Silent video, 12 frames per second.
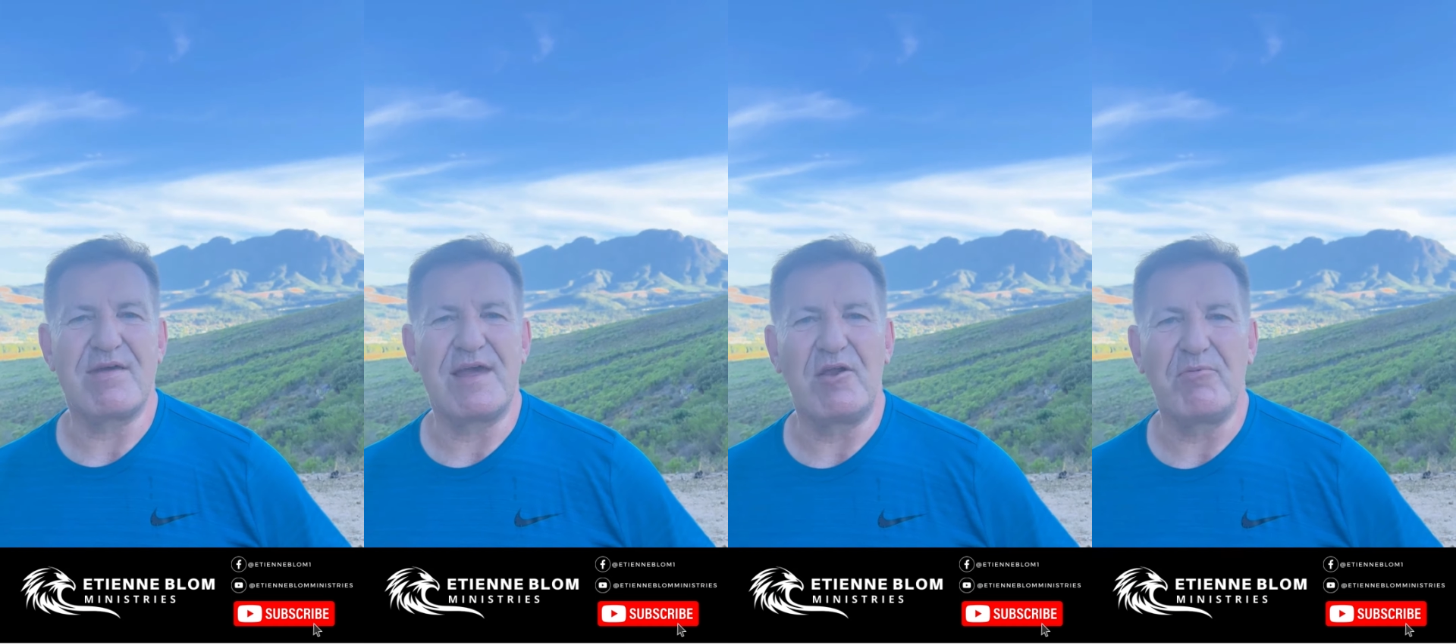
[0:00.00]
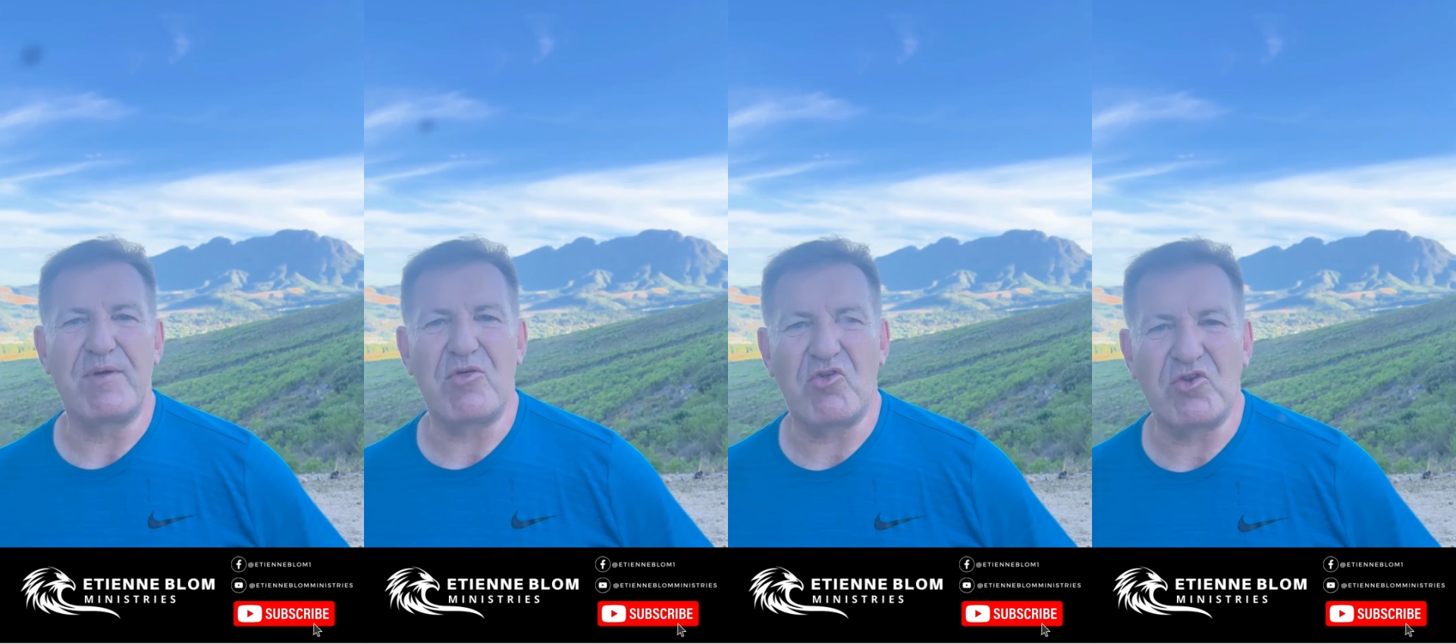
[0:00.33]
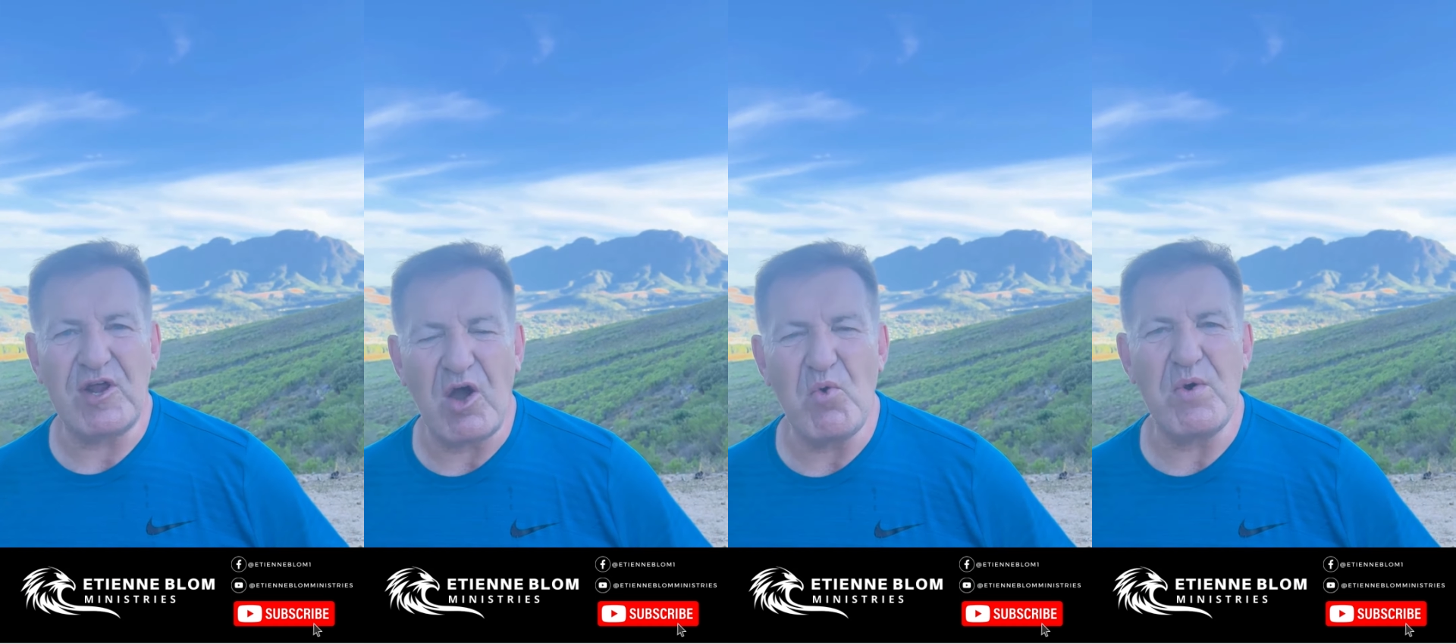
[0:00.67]
He'll
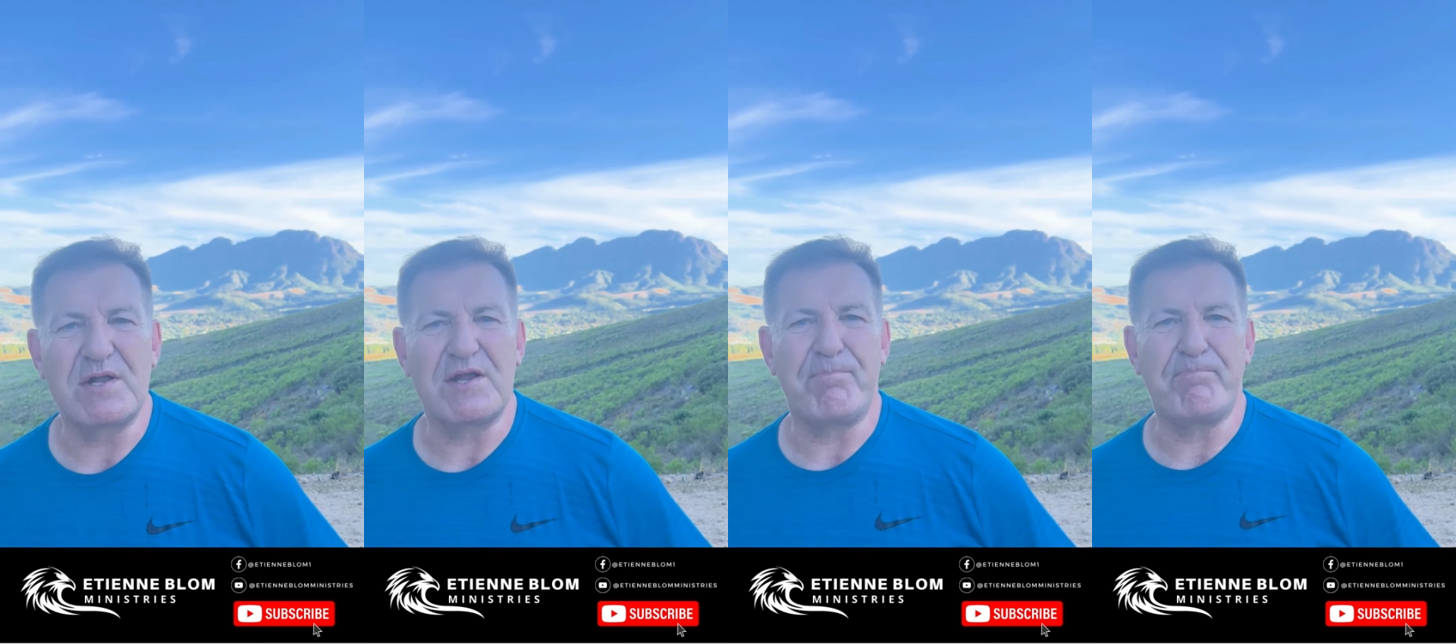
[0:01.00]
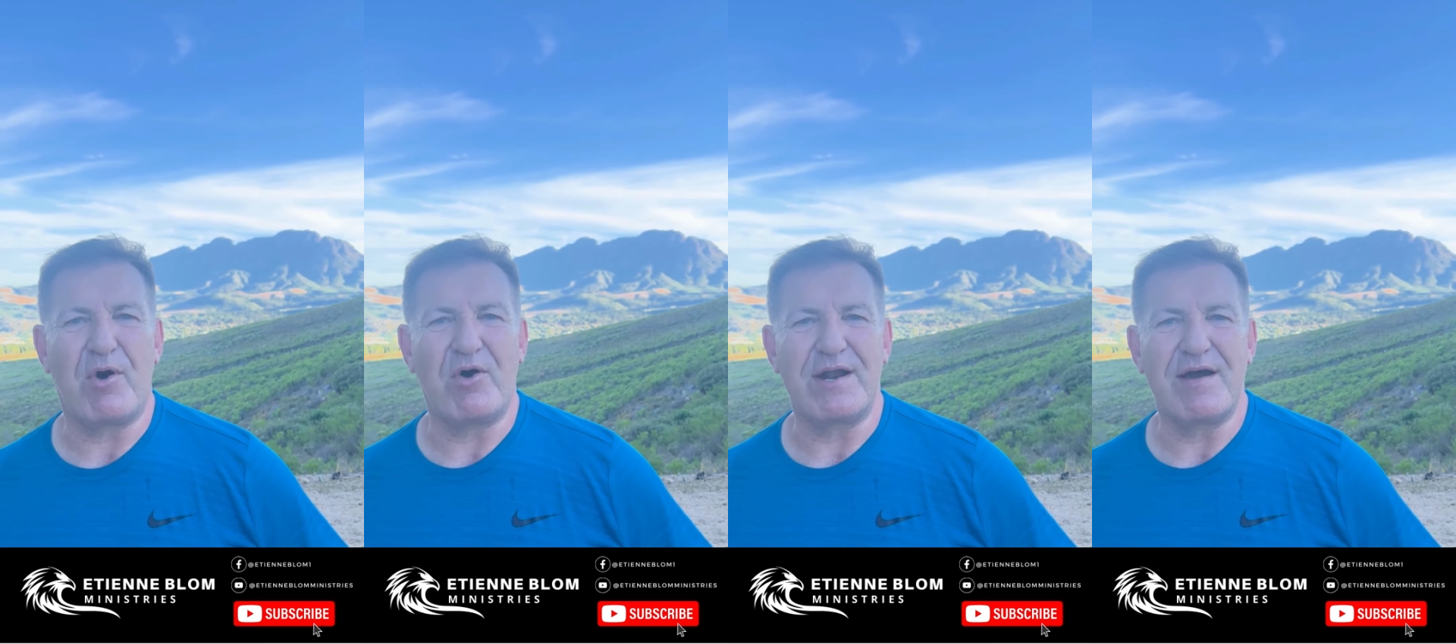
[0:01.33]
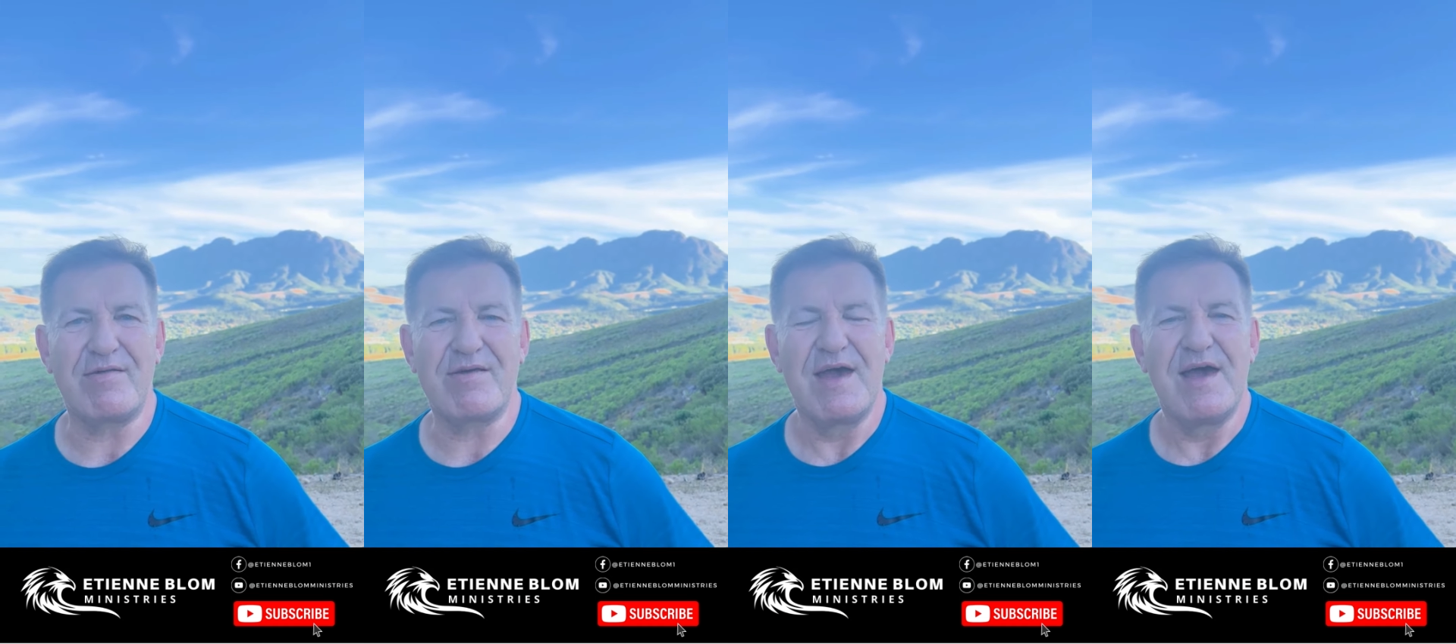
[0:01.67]
bestow it upon
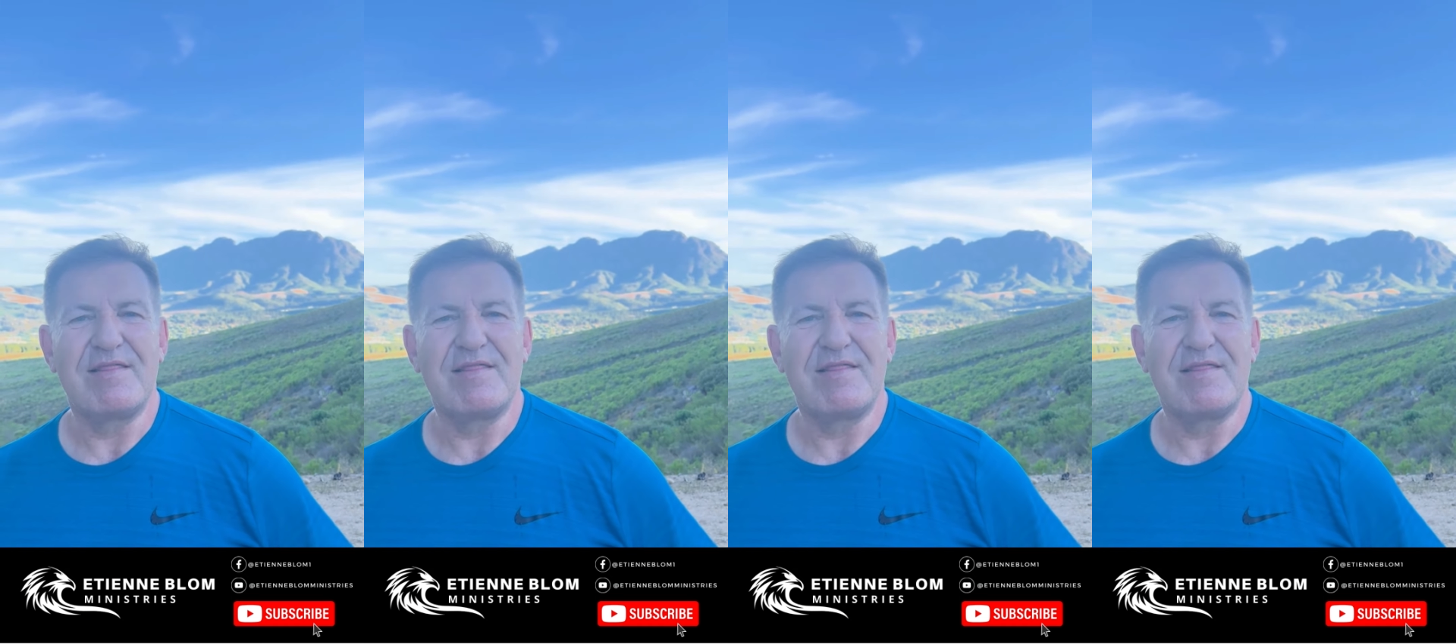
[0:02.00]
us.